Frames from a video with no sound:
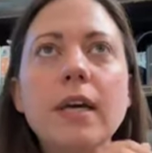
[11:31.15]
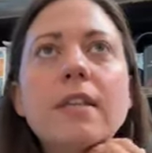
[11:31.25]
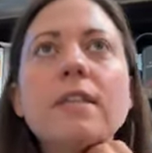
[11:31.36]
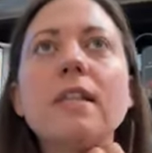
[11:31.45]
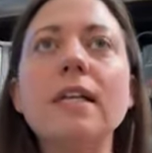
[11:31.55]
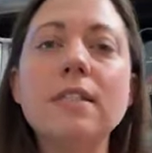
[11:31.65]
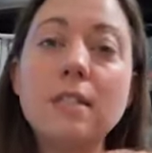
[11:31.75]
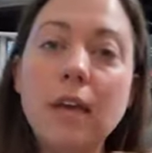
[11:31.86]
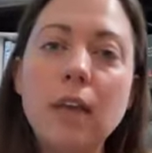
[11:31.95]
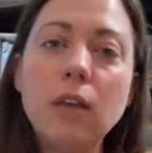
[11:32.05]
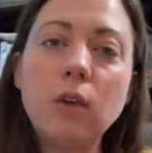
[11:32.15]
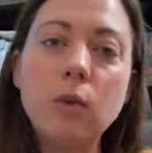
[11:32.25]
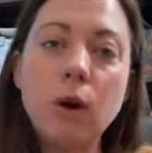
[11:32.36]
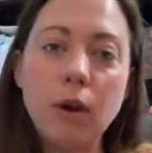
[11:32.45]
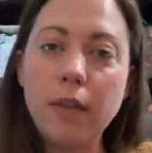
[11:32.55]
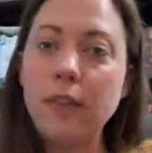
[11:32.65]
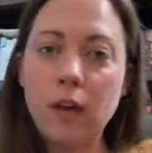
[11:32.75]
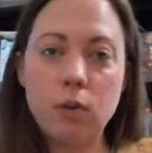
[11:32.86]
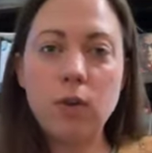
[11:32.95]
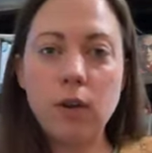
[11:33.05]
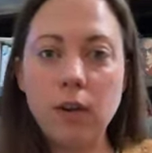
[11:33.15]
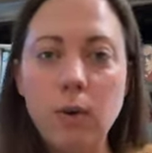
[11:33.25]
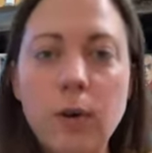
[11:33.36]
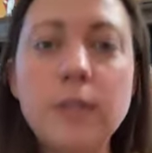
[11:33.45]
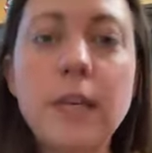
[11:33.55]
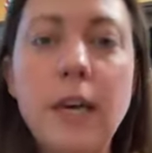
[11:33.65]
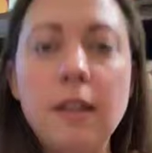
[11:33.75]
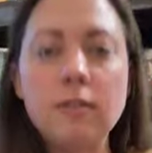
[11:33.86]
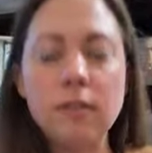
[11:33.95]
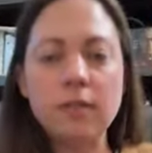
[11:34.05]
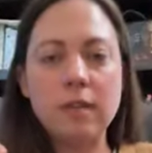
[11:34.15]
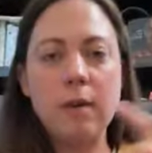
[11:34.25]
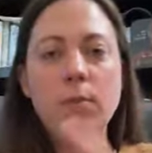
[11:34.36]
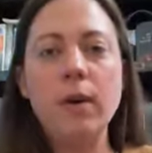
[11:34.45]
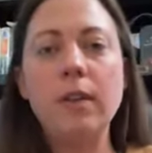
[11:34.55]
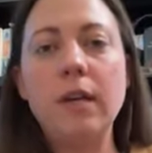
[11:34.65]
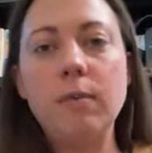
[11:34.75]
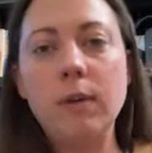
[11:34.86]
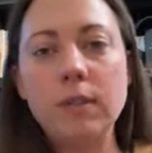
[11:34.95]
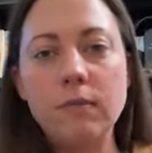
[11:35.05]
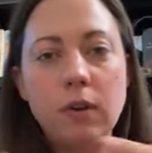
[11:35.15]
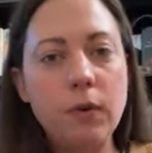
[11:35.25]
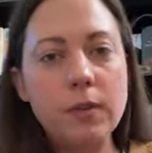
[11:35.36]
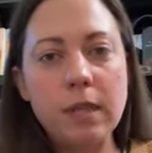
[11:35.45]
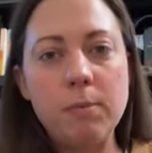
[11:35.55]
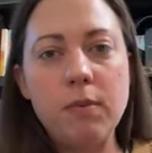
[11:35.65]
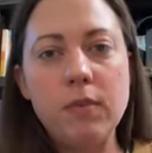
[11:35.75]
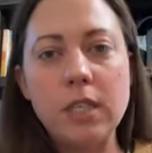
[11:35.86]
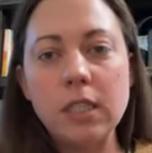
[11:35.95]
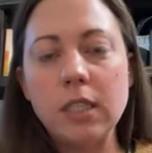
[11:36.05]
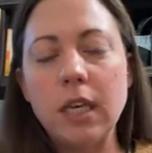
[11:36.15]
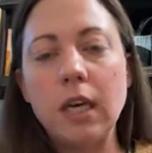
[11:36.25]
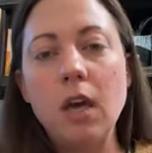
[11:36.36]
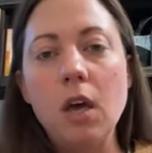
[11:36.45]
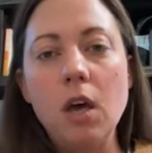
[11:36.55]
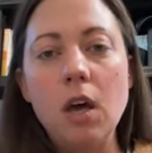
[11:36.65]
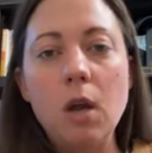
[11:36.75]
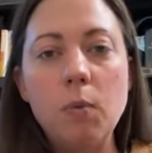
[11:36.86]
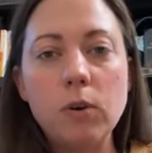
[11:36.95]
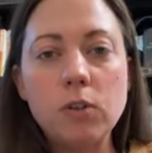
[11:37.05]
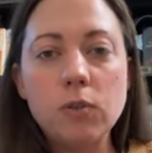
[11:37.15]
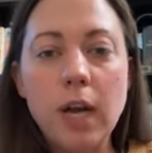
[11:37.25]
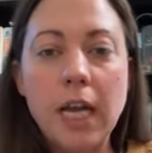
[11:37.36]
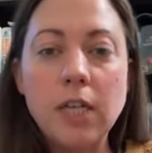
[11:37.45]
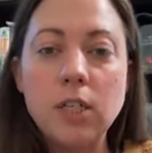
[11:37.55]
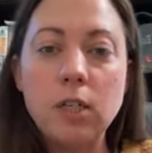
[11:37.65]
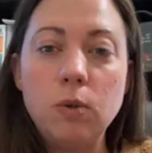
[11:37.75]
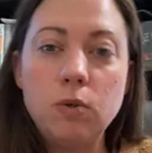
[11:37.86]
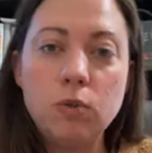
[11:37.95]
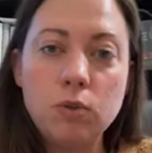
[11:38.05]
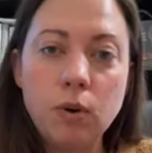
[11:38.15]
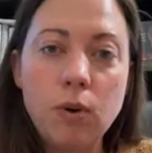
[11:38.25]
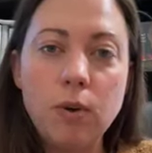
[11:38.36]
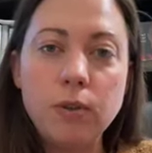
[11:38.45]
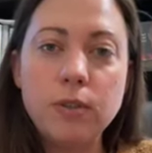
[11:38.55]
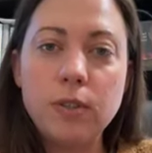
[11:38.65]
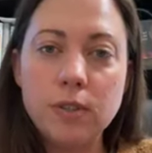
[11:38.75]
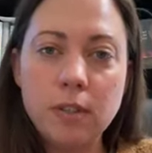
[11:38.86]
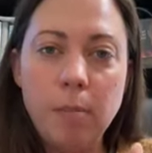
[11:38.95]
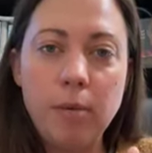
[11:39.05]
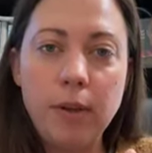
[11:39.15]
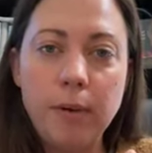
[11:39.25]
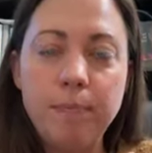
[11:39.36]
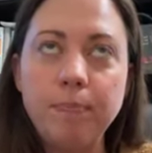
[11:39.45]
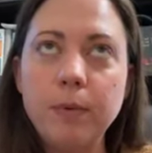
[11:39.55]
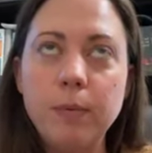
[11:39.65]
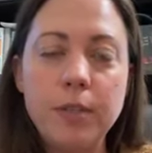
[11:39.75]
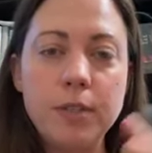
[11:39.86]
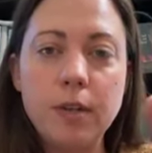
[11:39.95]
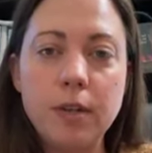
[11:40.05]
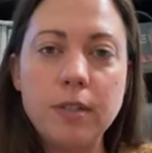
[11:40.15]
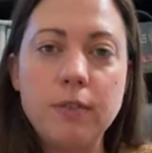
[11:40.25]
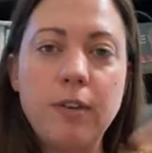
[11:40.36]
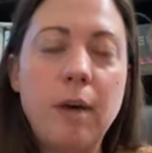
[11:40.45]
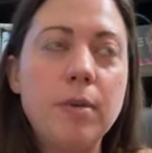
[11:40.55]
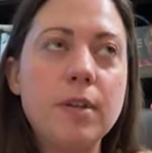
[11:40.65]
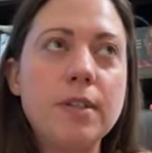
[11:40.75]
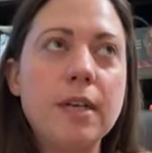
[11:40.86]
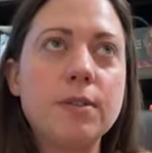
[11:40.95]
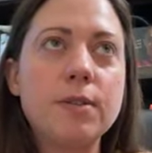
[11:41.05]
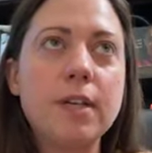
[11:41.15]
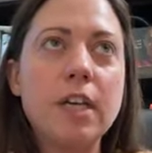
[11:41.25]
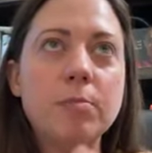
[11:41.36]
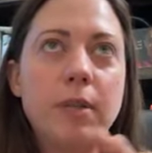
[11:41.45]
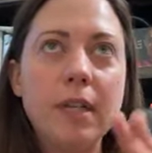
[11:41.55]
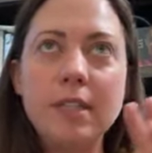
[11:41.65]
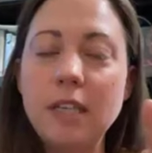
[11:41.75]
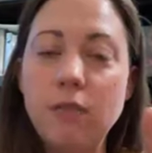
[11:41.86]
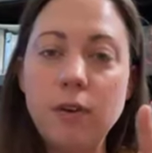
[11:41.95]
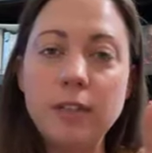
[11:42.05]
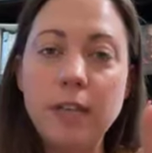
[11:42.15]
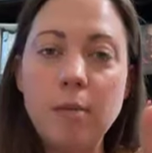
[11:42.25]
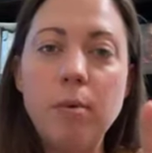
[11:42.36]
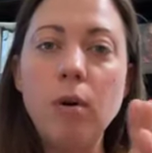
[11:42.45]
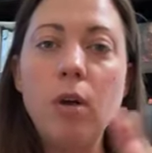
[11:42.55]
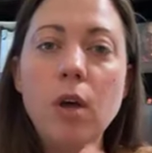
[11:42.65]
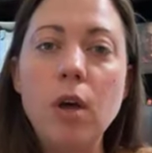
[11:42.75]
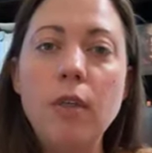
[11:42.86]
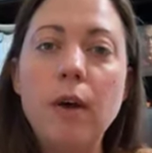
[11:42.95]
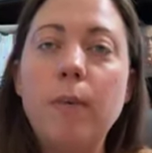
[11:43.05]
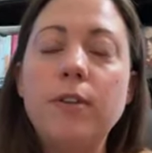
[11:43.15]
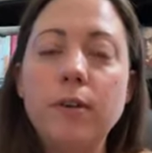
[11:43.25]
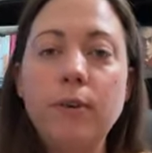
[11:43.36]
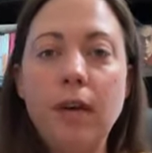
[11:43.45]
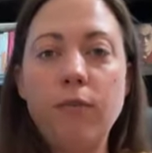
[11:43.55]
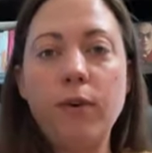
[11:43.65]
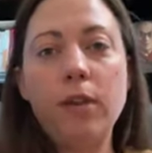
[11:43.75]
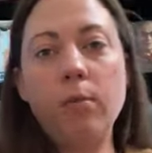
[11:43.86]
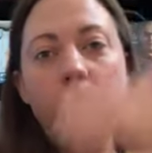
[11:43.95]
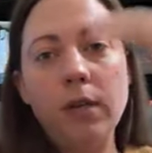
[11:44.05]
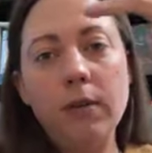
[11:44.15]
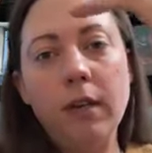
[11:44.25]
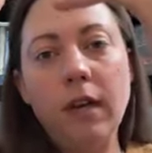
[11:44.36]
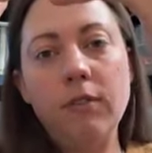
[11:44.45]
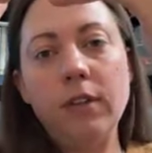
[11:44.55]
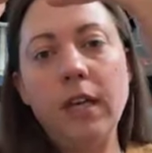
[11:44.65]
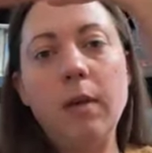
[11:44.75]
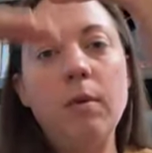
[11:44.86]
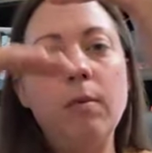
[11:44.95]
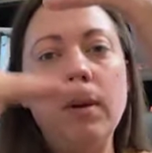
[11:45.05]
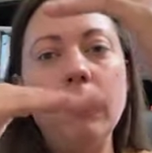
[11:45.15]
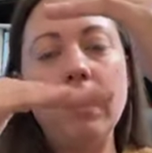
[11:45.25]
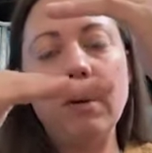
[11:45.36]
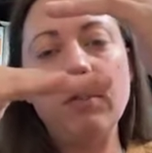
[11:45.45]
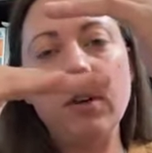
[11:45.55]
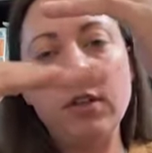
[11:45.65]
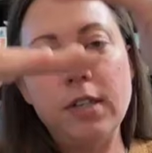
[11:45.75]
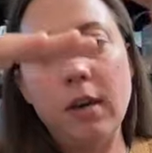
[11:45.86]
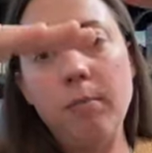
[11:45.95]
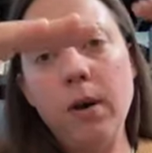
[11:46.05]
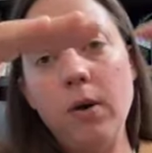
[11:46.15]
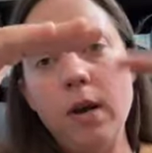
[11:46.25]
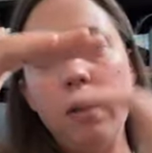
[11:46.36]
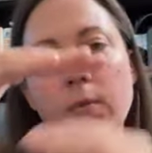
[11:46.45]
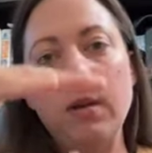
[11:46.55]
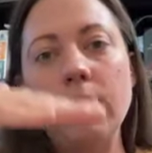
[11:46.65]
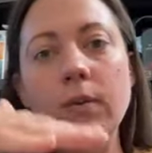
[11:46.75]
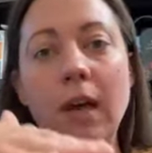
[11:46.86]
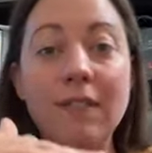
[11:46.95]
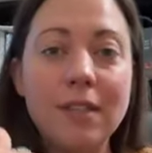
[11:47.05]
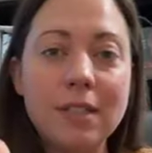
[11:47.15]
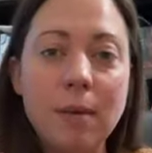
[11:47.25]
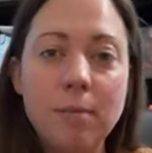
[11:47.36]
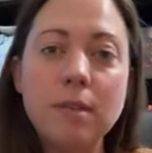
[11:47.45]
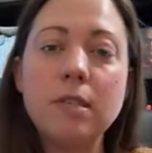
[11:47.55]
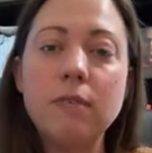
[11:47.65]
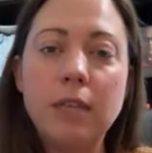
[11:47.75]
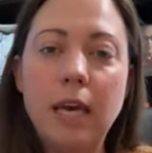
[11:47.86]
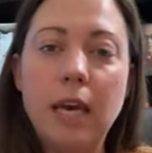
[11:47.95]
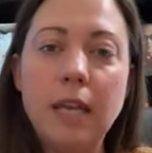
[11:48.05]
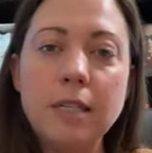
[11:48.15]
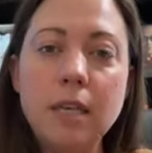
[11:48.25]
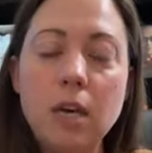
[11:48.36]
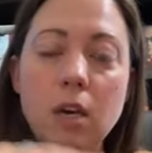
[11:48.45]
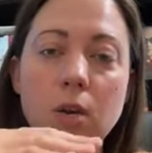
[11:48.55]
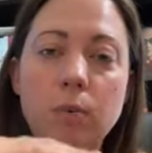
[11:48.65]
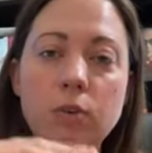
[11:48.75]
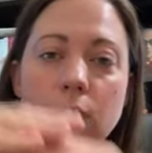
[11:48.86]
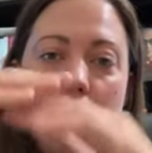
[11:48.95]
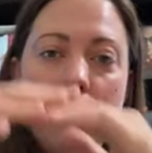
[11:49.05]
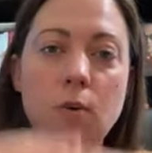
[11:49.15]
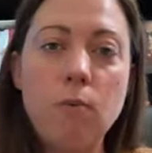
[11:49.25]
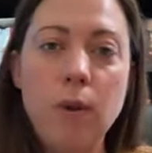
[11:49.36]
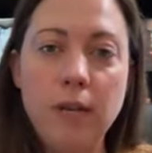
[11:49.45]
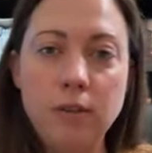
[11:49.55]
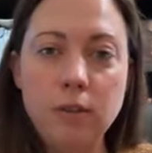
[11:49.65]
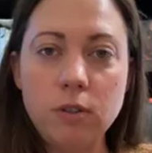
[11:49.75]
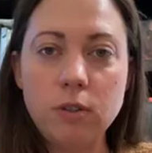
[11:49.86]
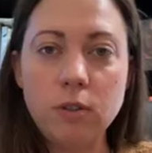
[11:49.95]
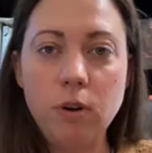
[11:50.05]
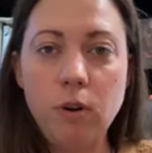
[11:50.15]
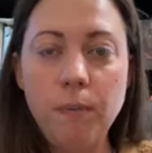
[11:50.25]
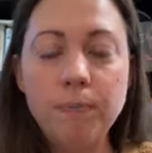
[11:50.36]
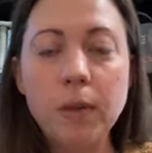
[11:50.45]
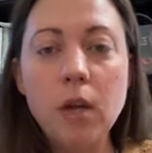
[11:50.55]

let's say that you are on that crooked horse again, so the same one that wasn't very receptive to the leg, and we're trying to use circles to supple him, which is a fabulous exercise. But let's say, for example, that we don't have rhythm, we don't have alignment, we don't have a good tempo, and we don't have acceptance of the aids, and we try to go right to the circle.